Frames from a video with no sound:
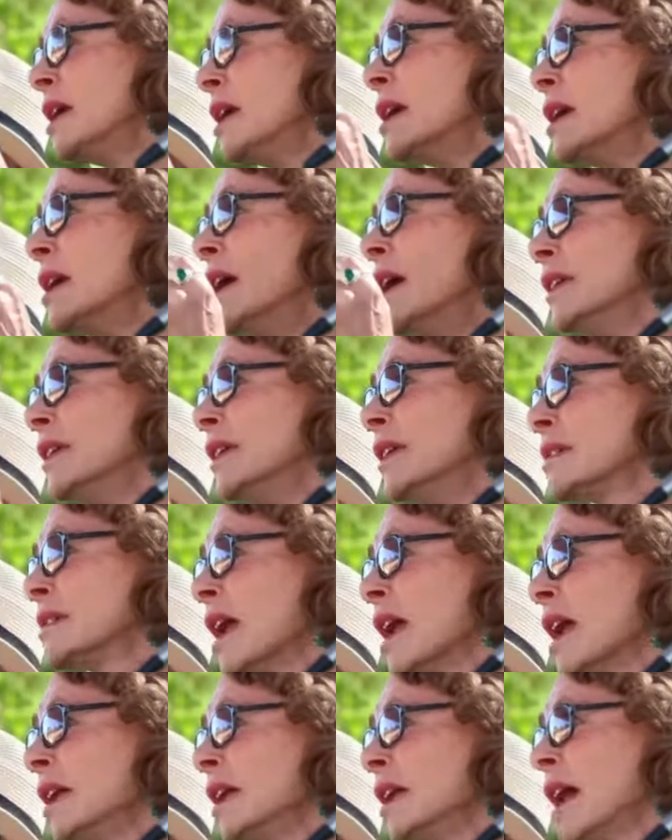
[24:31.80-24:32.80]
the
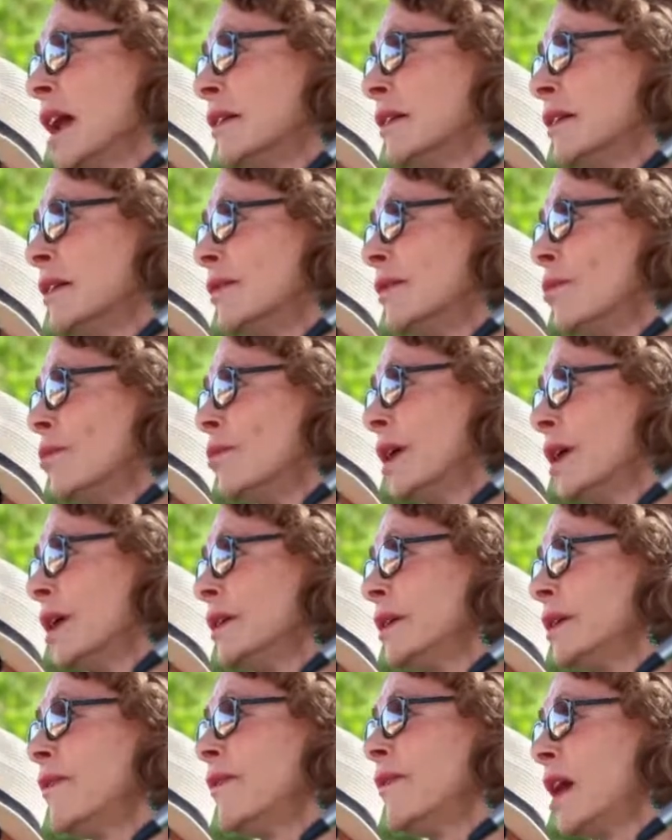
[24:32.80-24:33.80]
son of one
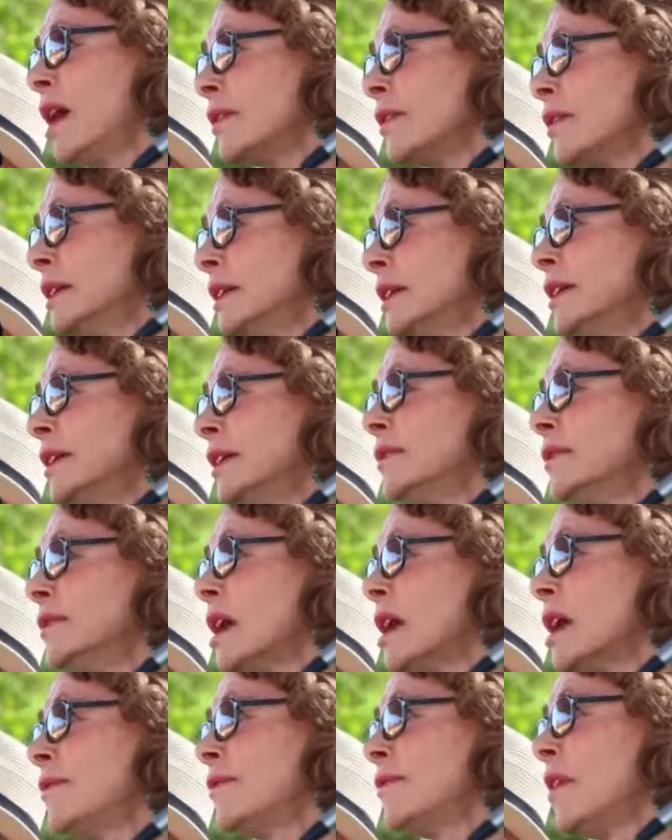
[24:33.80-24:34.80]
father, they lived on a
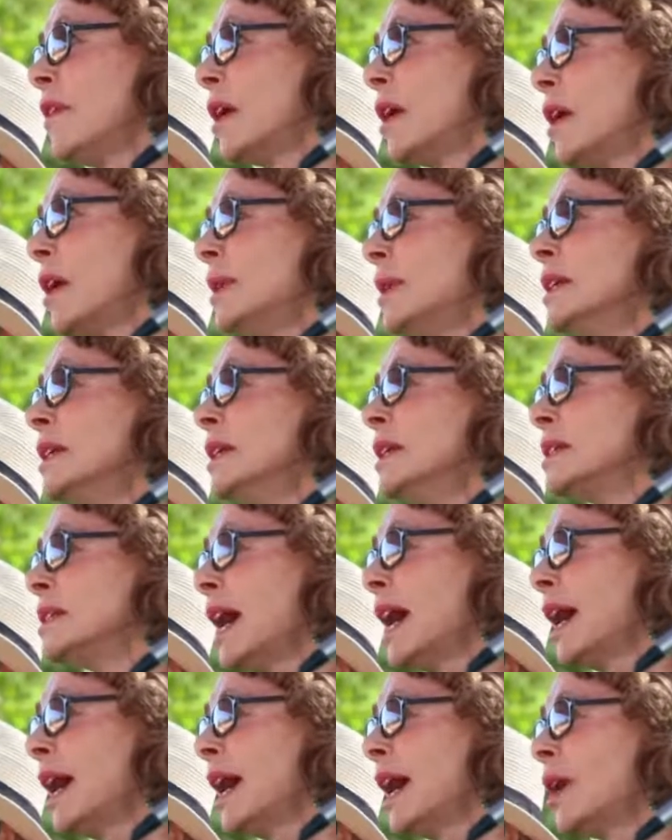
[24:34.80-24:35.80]
farm, and his
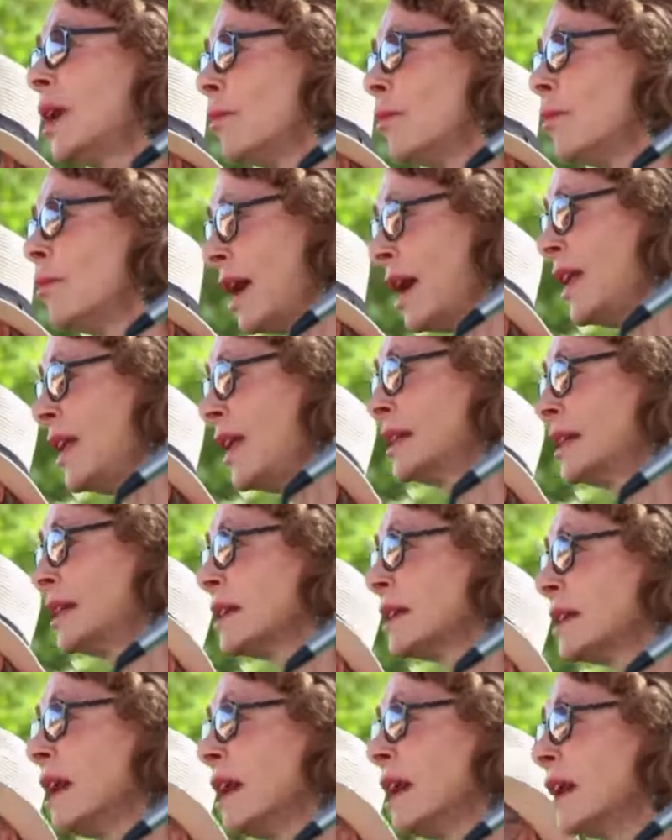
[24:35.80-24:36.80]
dad at that
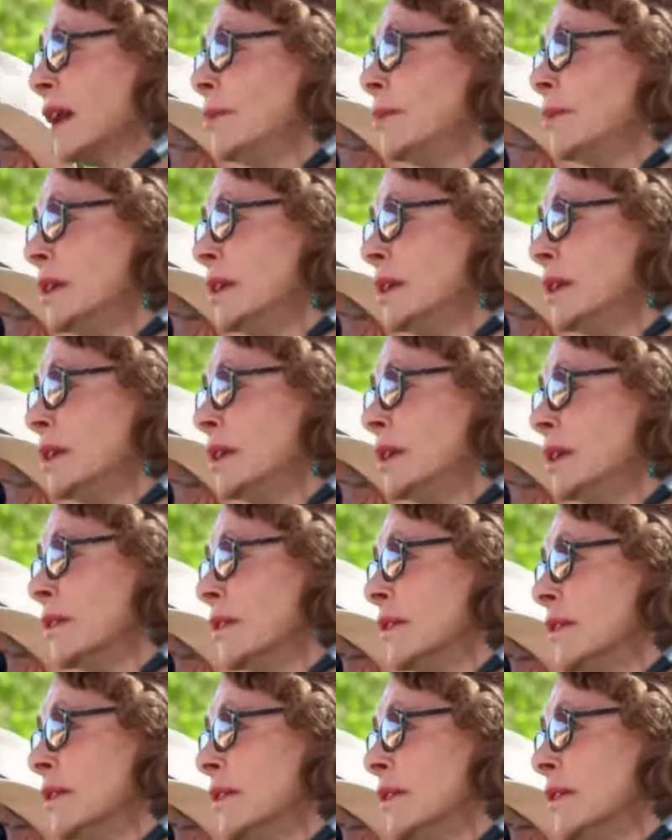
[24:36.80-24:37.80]
time in the
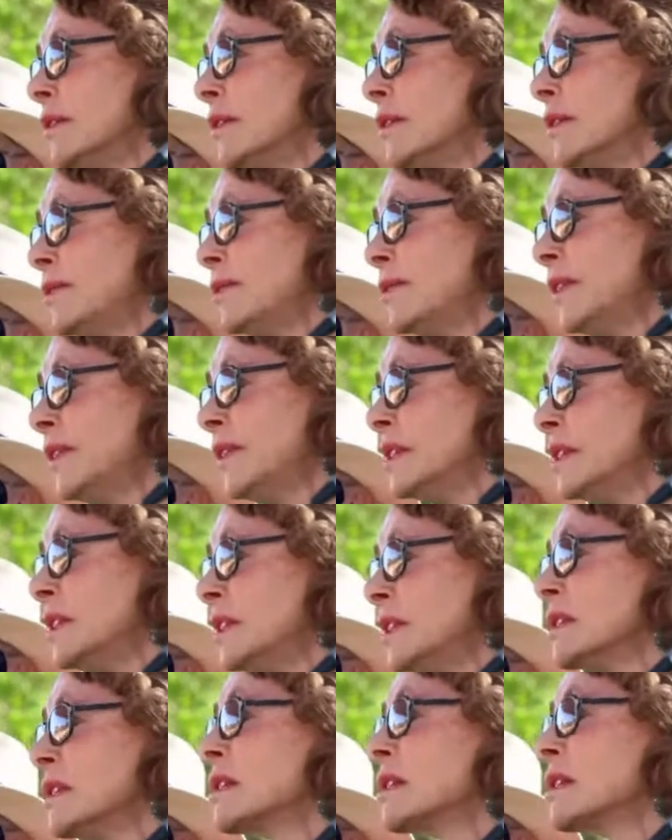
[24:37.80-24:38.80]
50s and